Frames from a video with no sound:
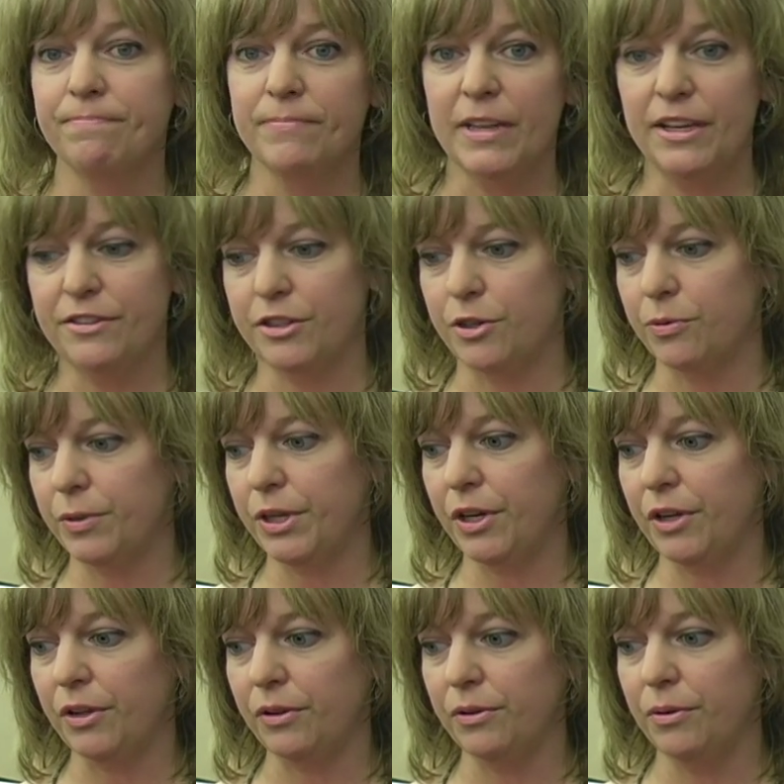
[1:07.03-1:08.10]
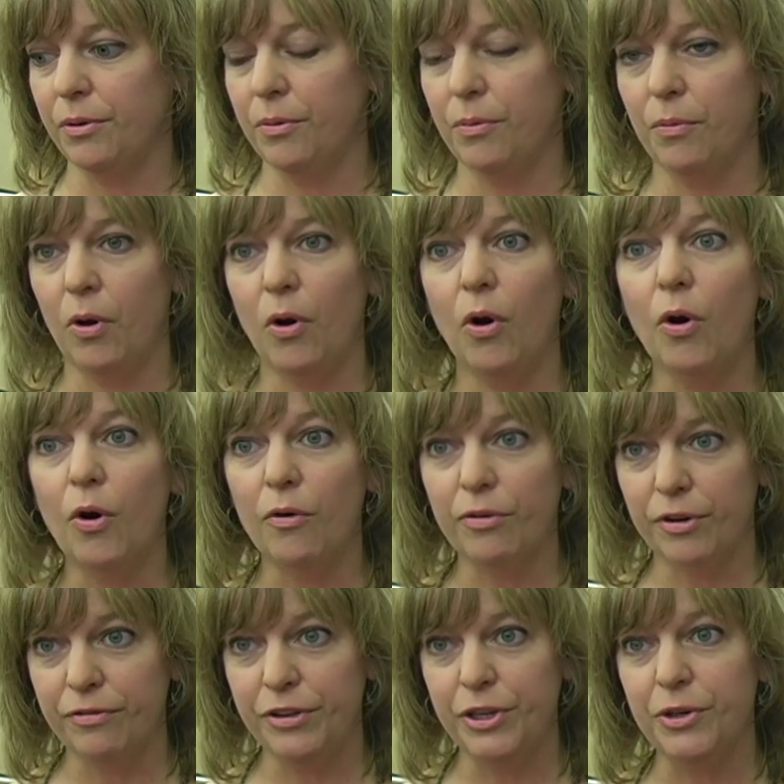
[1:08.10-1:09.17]
Is it a real
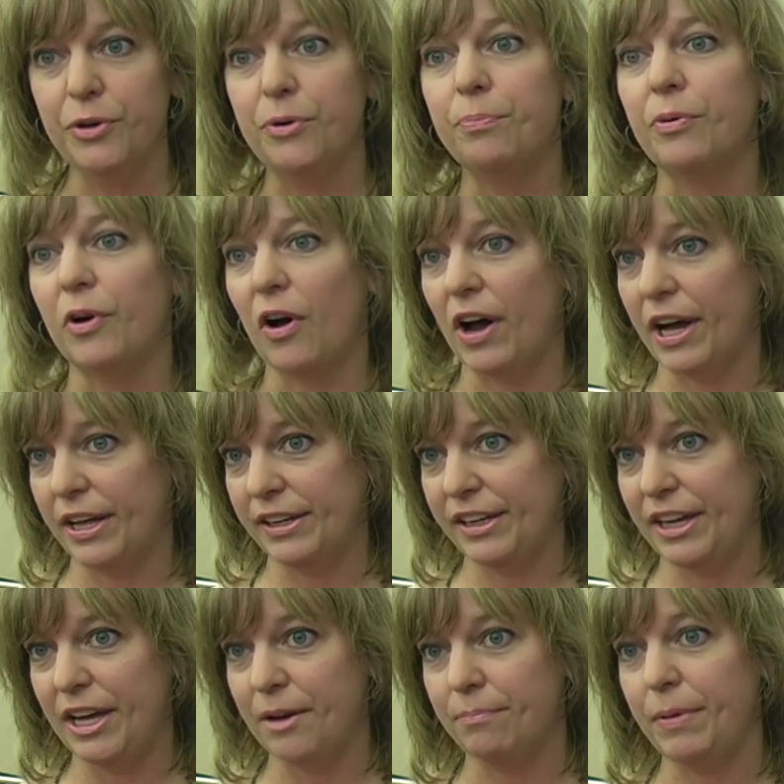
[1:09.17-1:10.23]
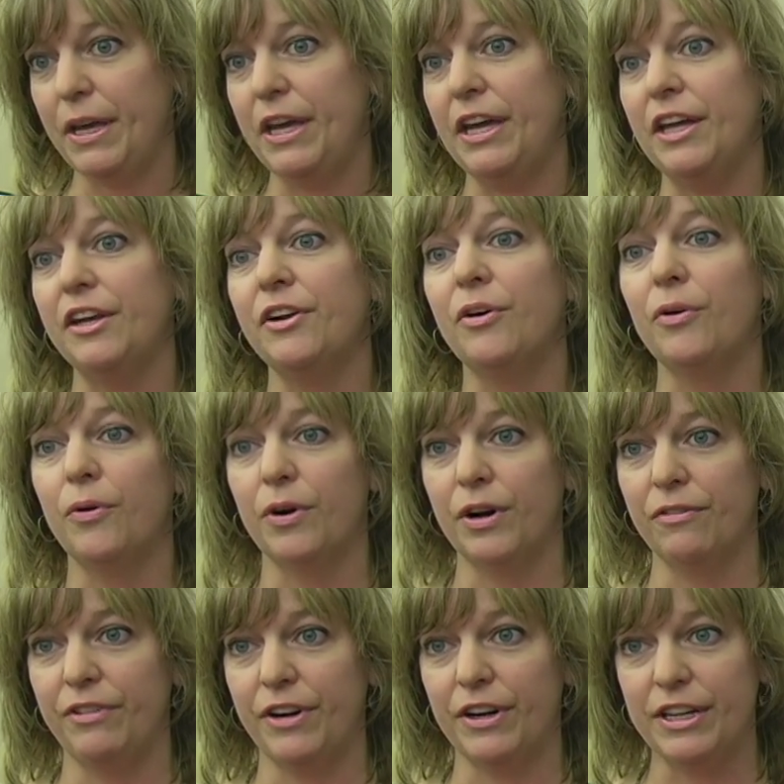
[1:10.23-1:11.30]
overview, broad campaign, or
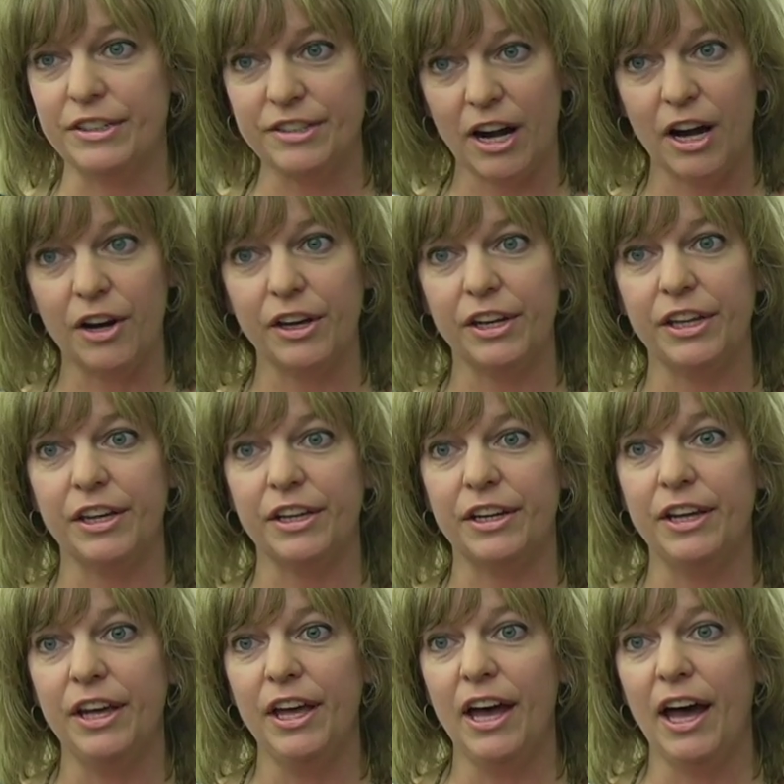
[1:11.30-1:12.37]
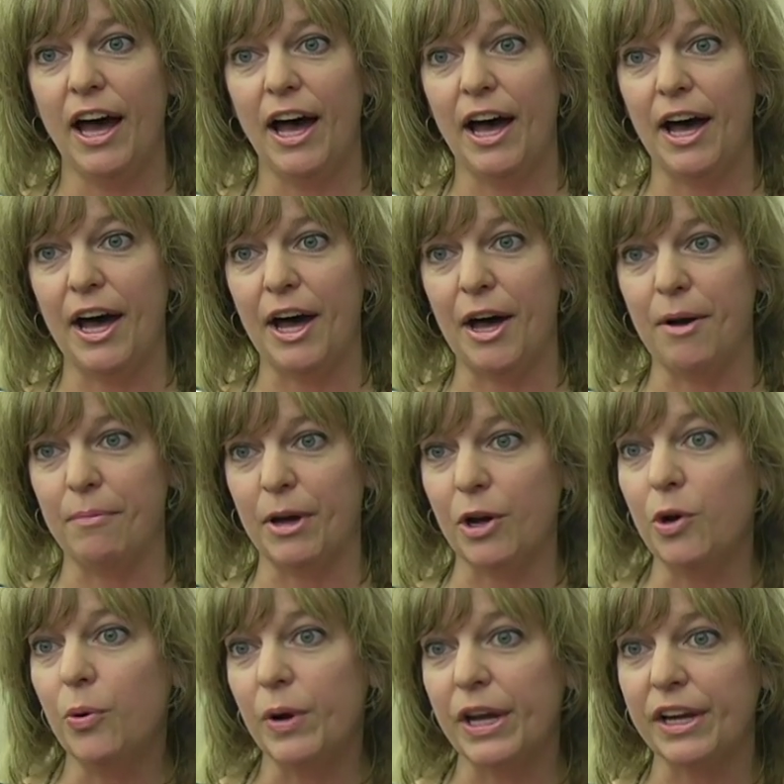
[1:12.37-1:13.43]
very targeted, a
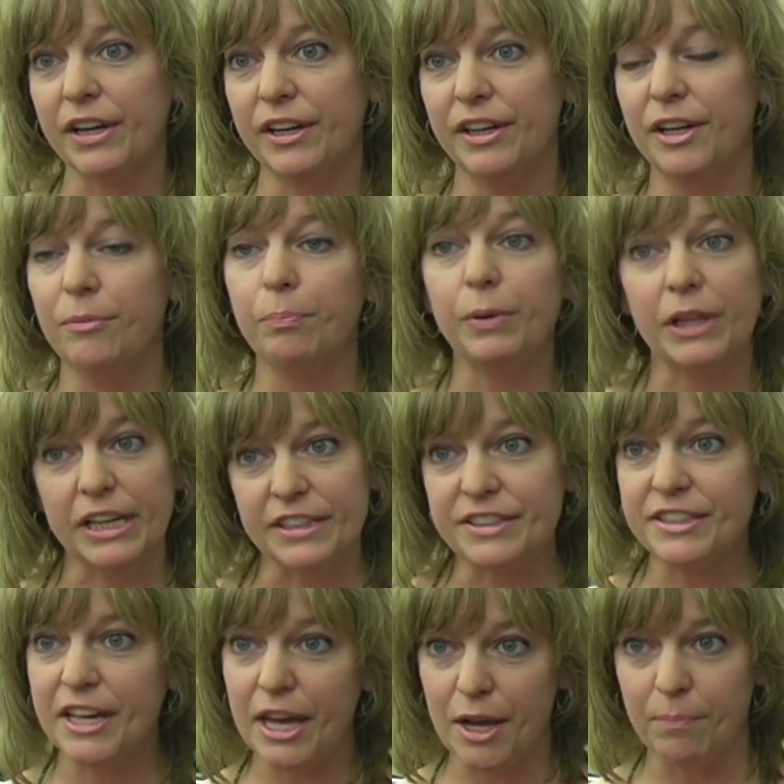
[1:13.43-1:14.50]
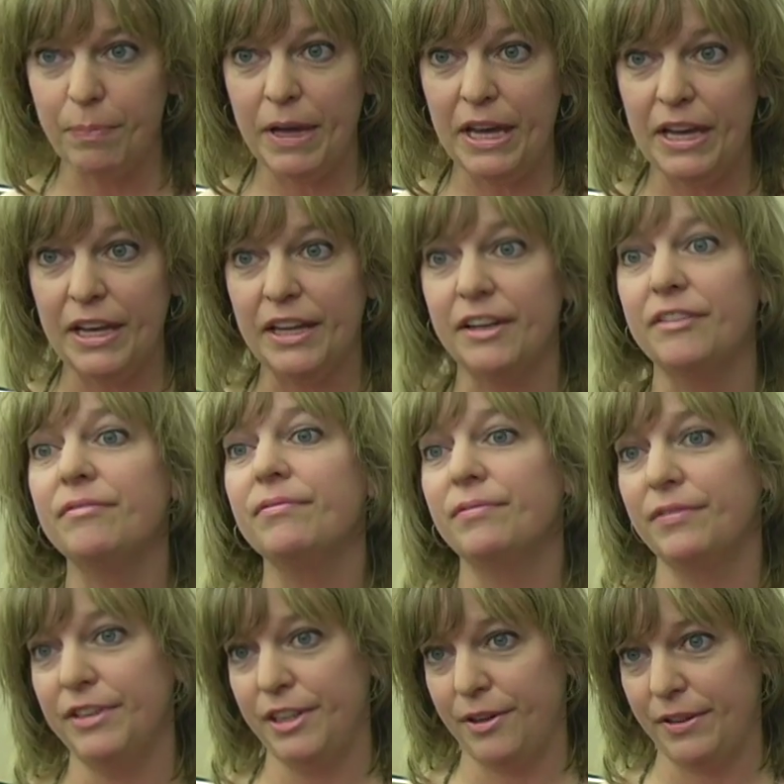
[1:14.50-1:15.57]
quick blitz campaign,
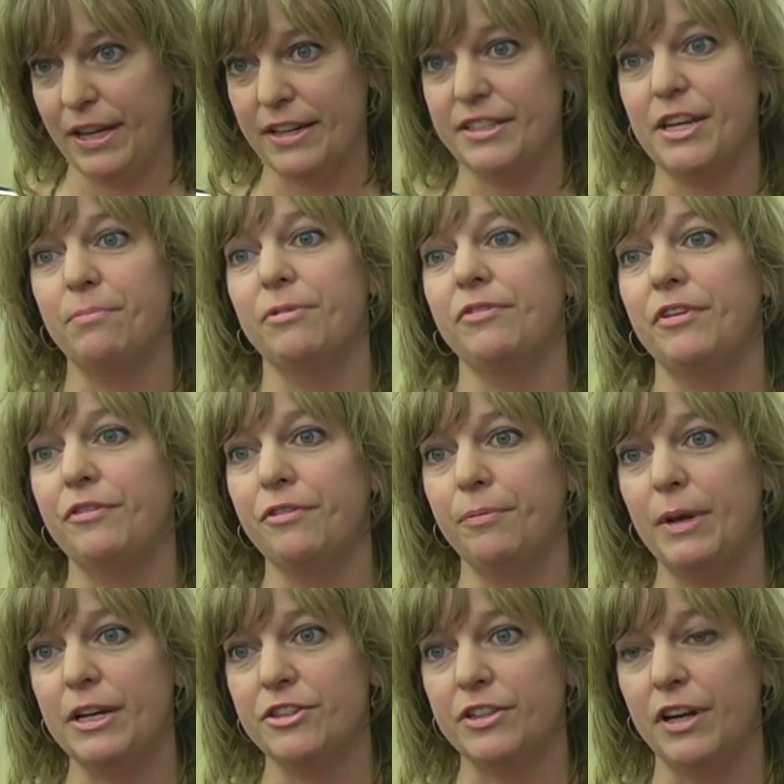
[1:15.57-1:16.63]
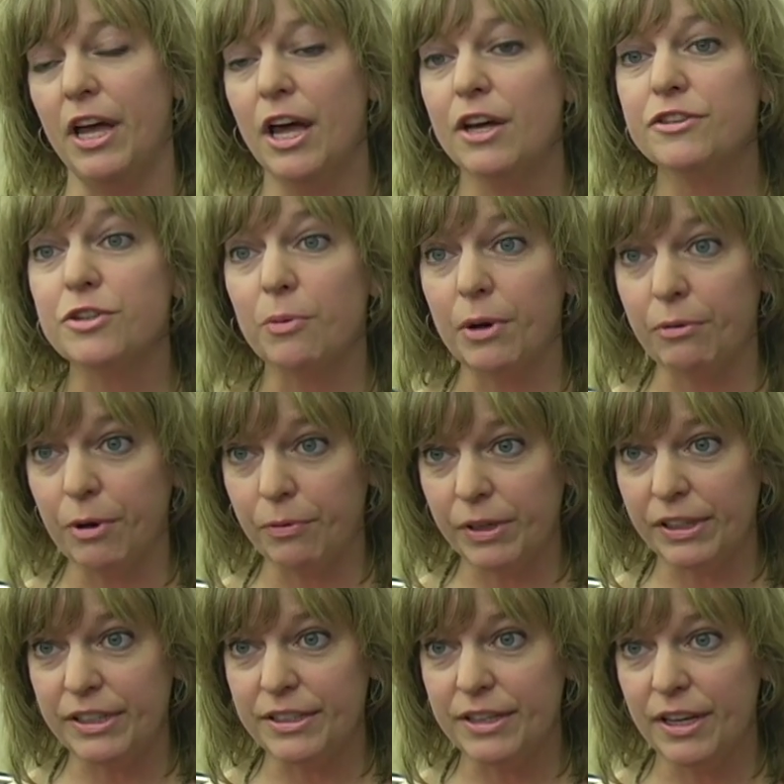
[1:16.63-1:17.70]
you know, that type of information. So when we
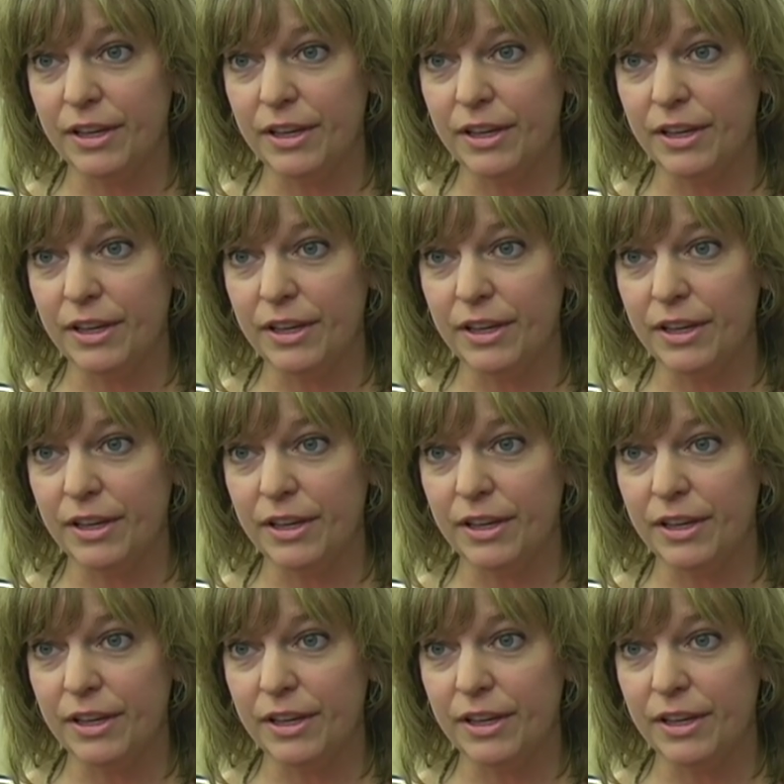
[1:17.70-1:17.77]
really